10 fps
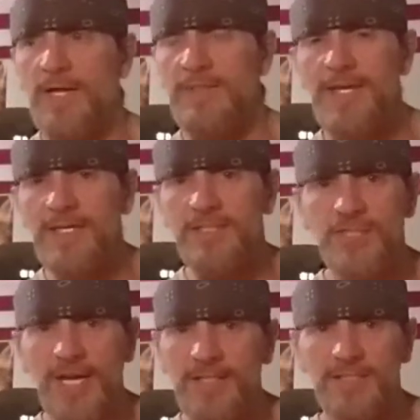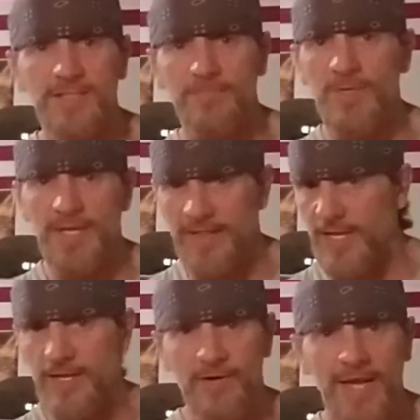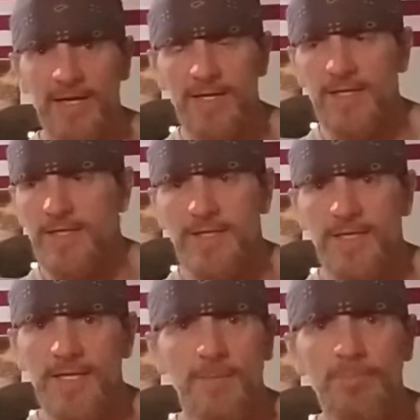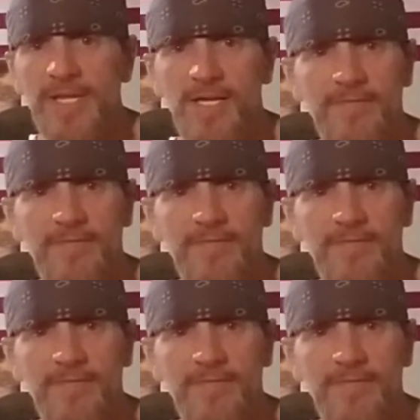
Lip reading: they can change something on the internet in the blink of